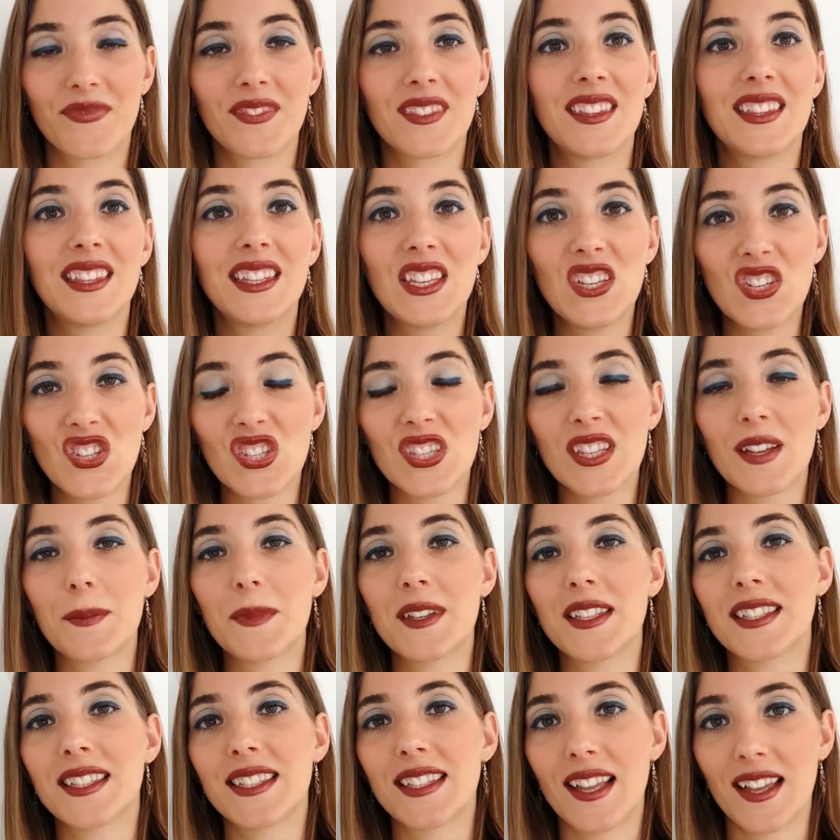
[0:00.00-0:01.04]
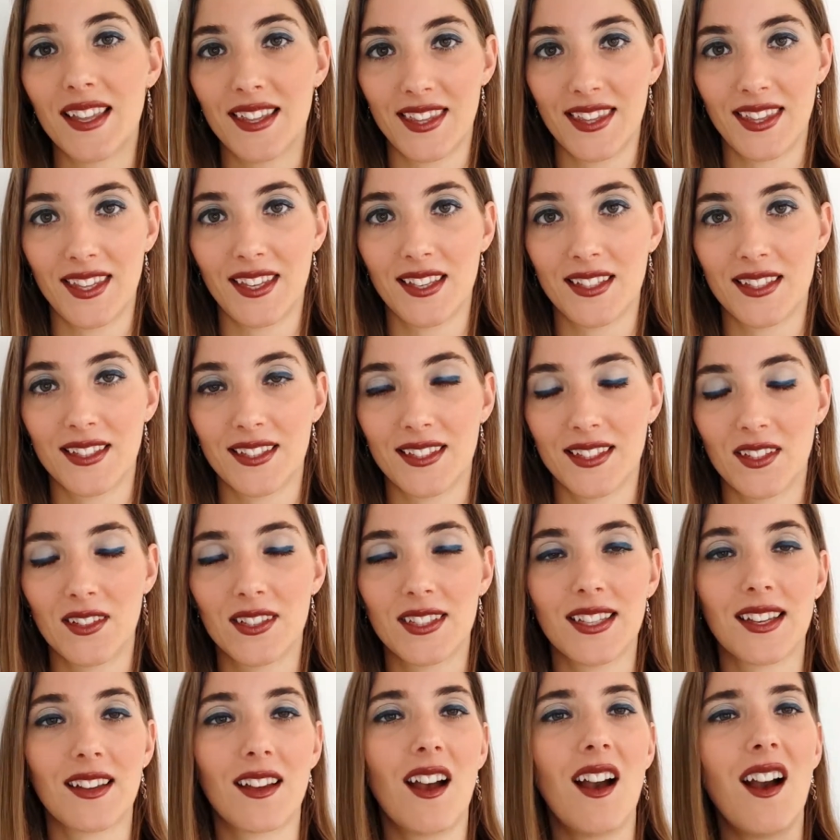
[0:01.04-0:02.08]
Ništa means nothing. So it's
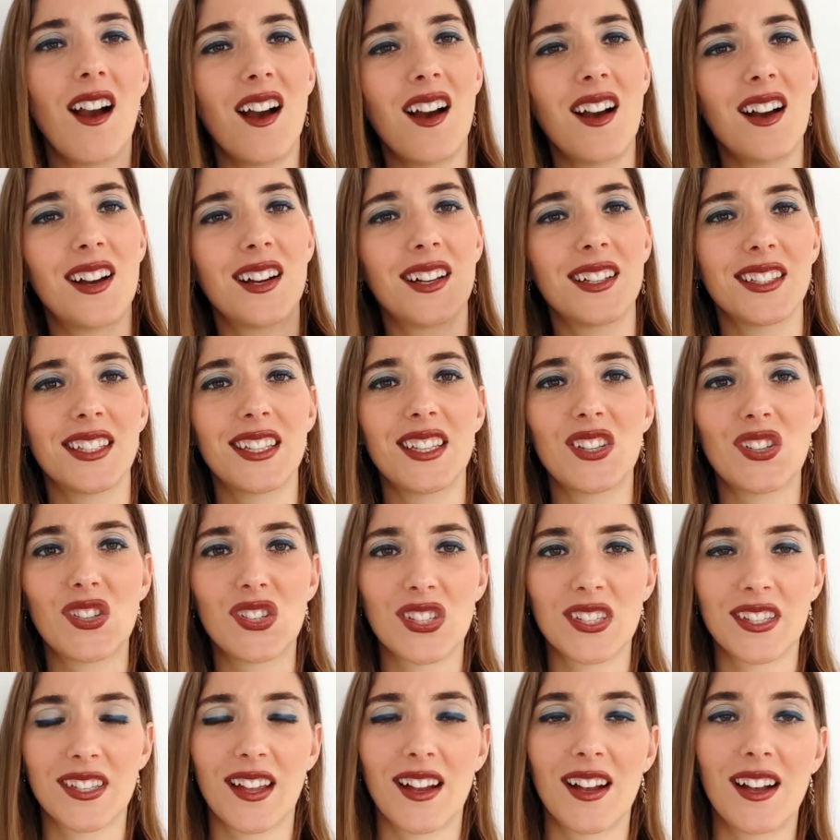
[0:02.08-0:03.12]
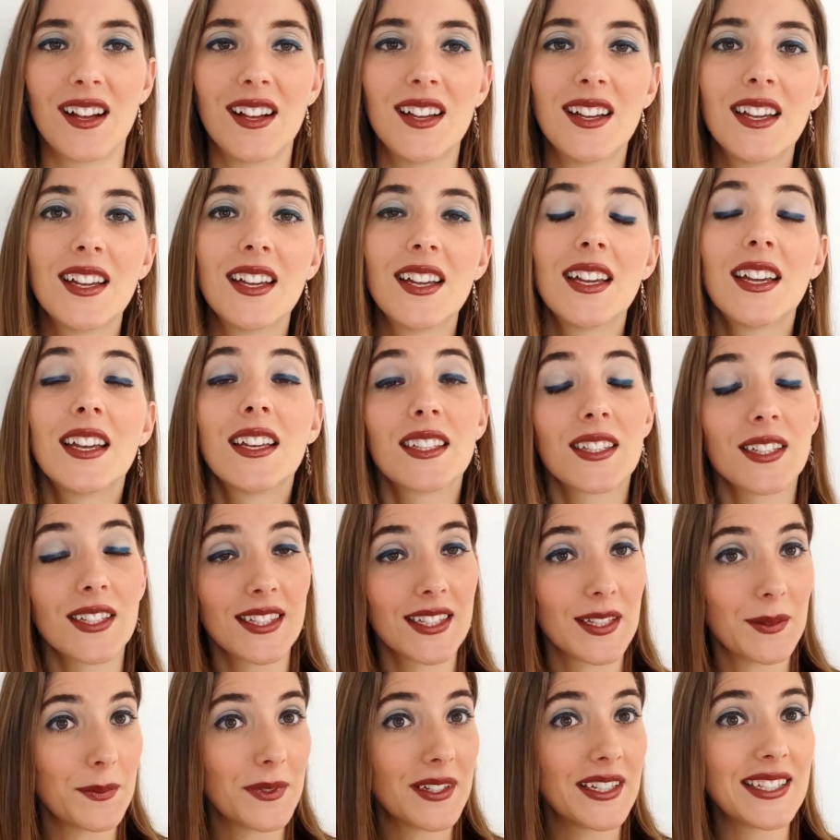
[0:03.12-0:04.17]
like, oh, ništa. So
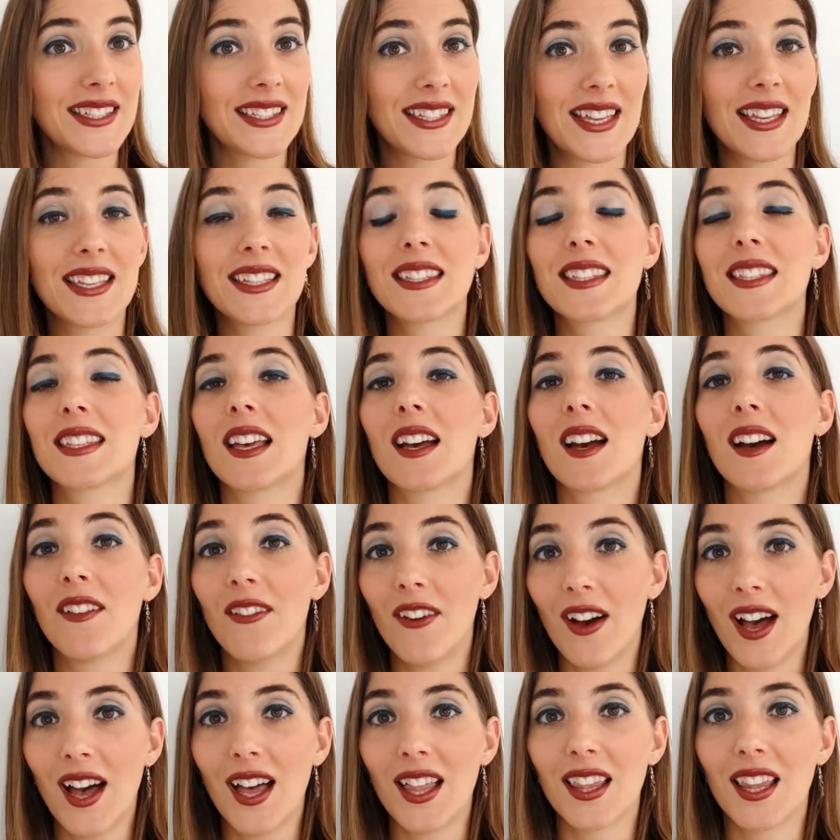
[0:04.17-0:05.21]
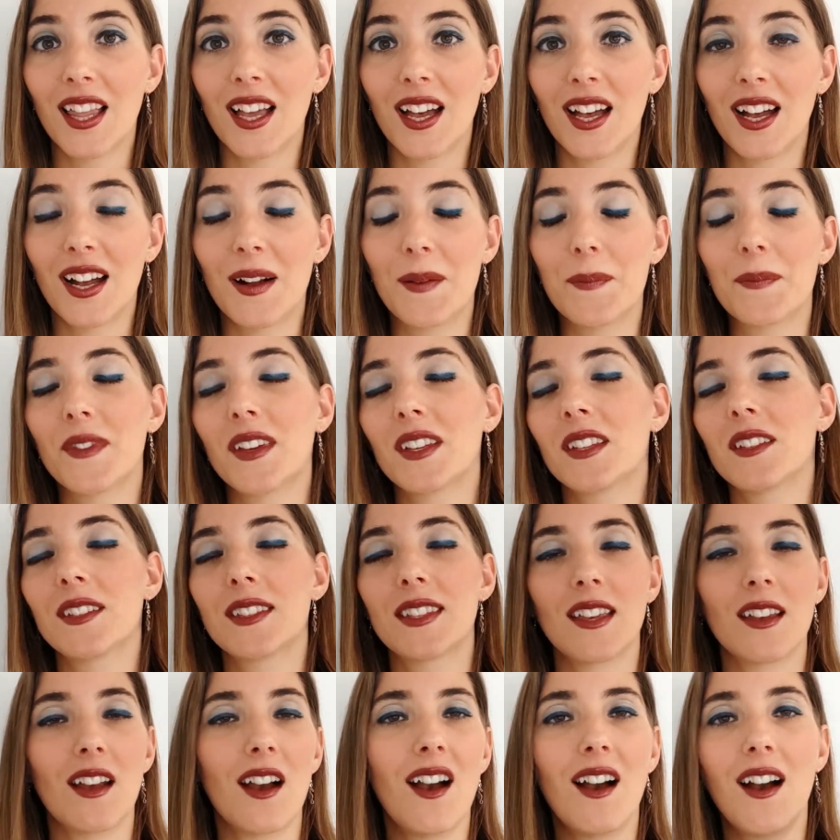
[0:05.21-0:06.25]
somebody says hvala, and you
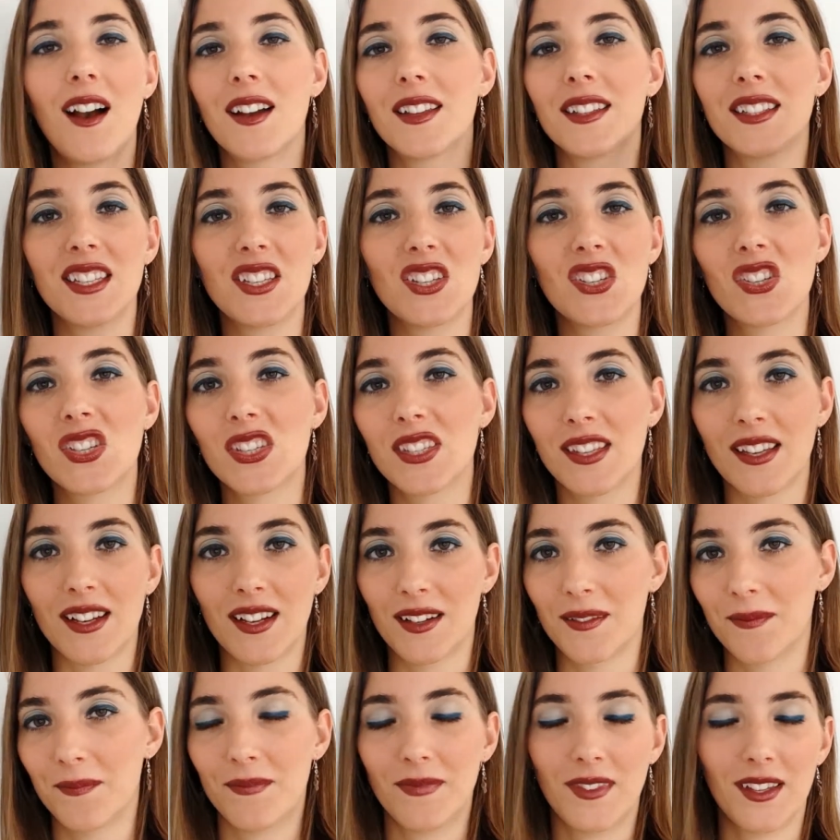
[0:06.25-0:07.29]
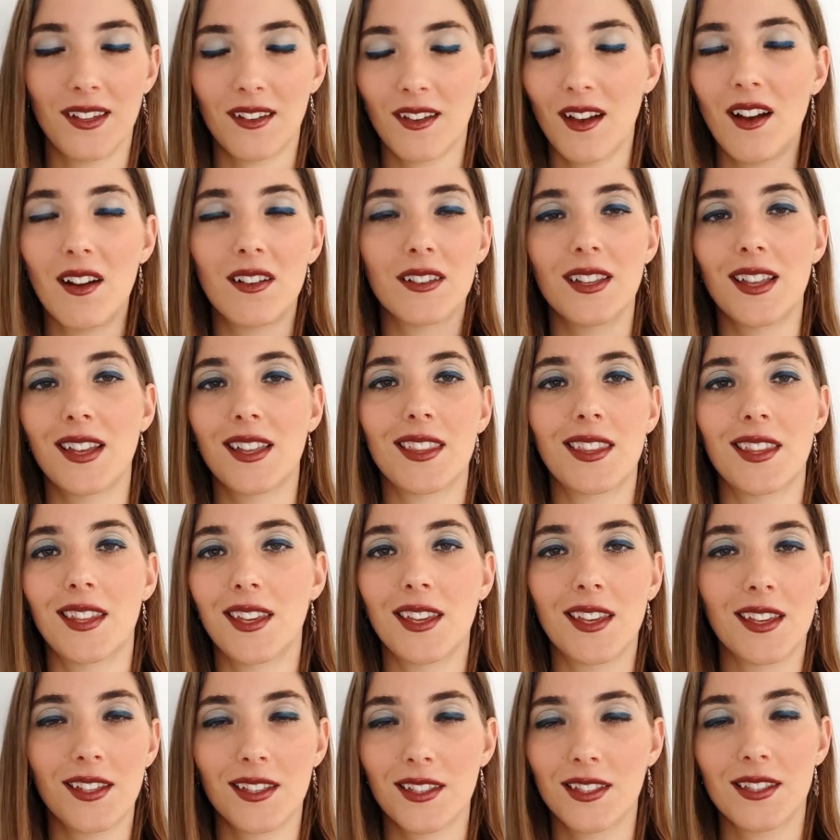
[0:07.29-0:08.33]
say, oh, ništa. Like, oh,
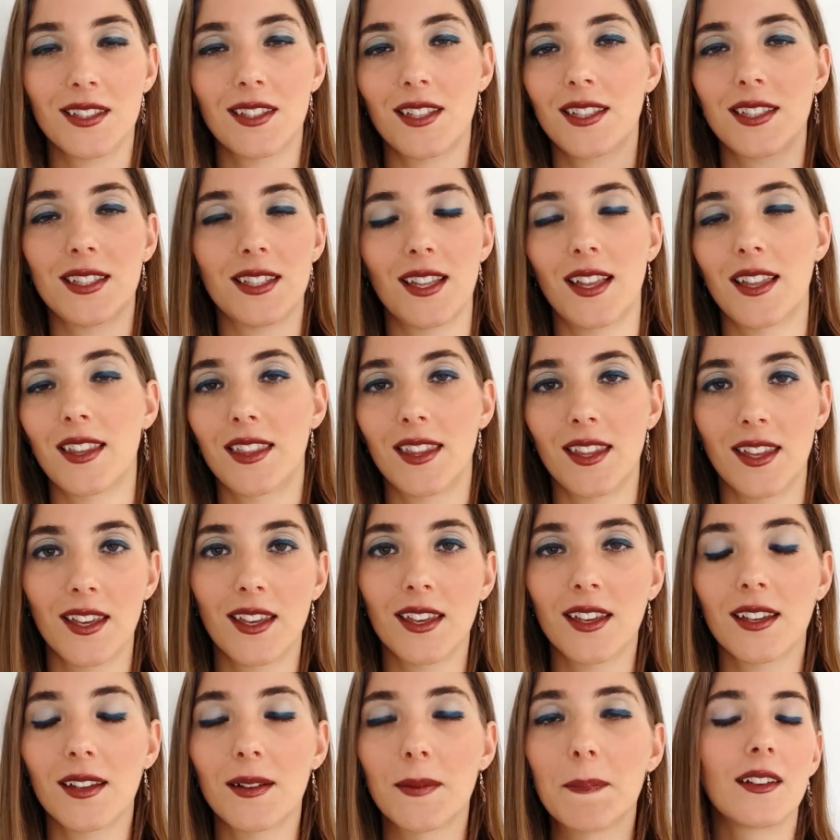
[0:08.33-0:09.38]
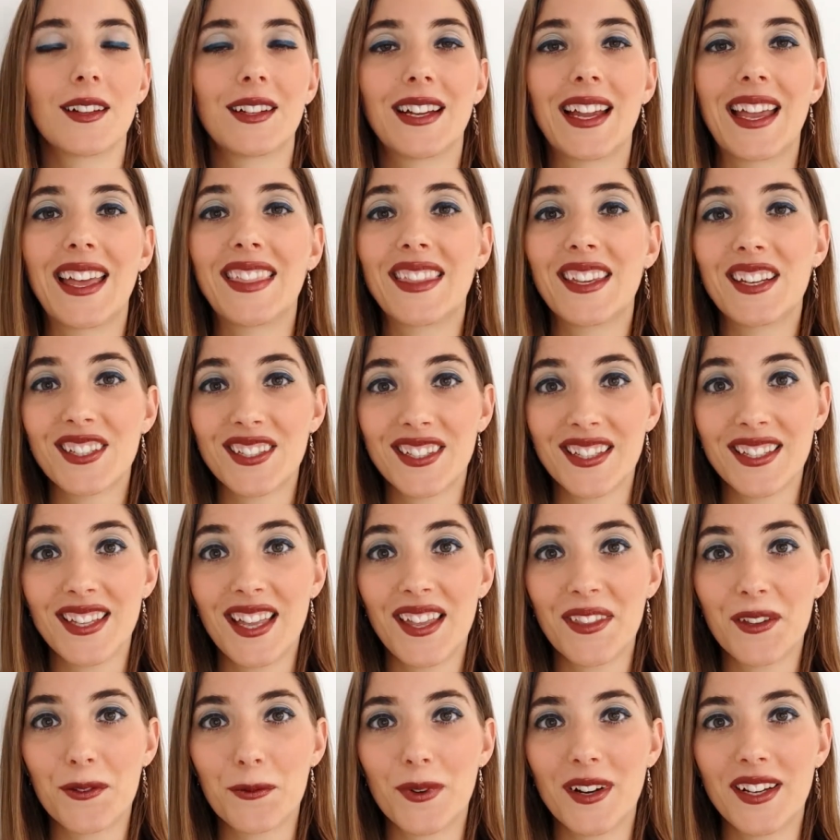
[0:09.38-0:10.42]
nothing. It's nothing. And there's
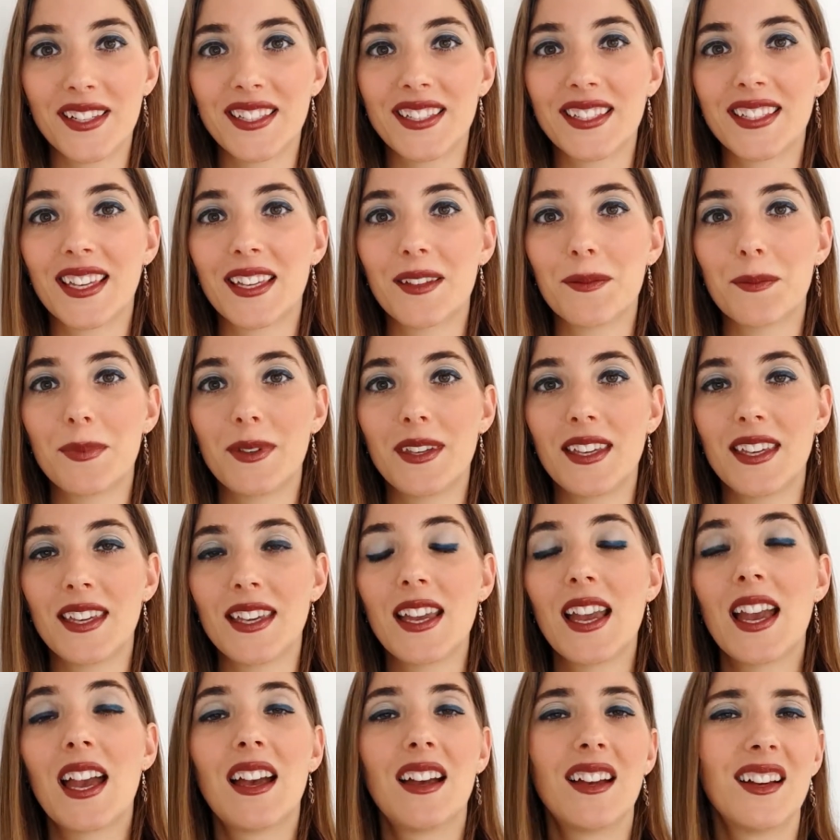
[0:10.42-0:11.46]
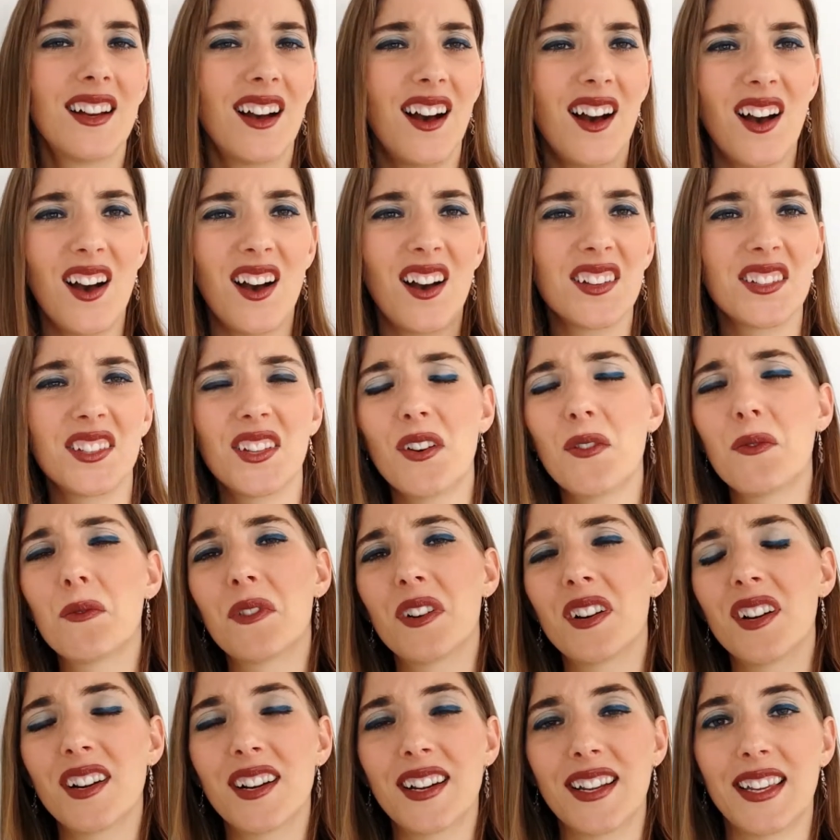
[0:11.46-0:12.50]
another one. It can be, oh, don't
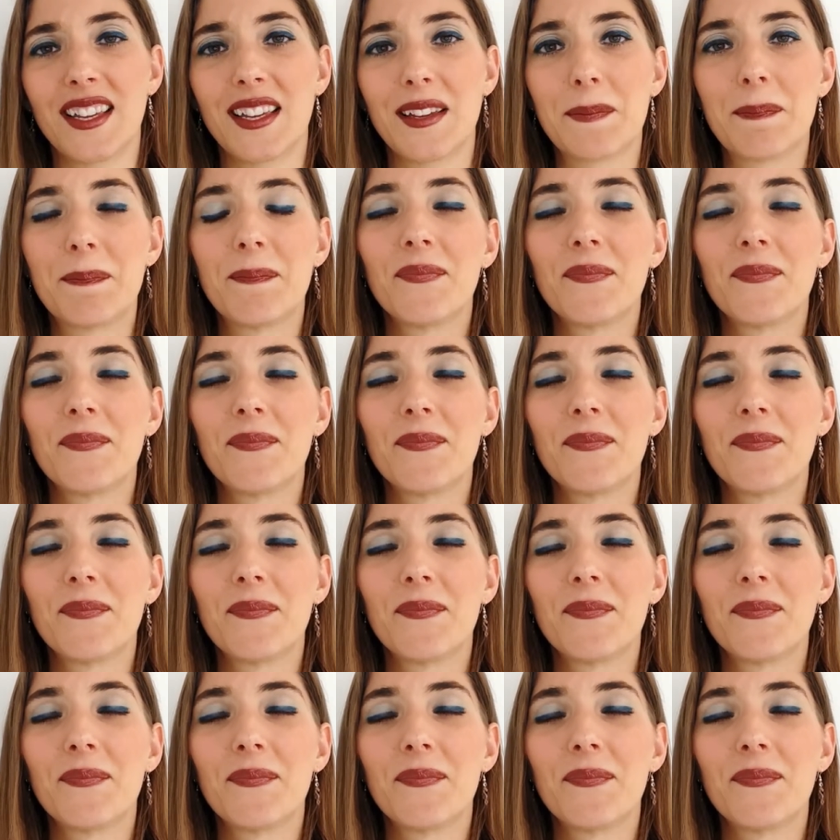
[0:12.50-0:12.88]
worry.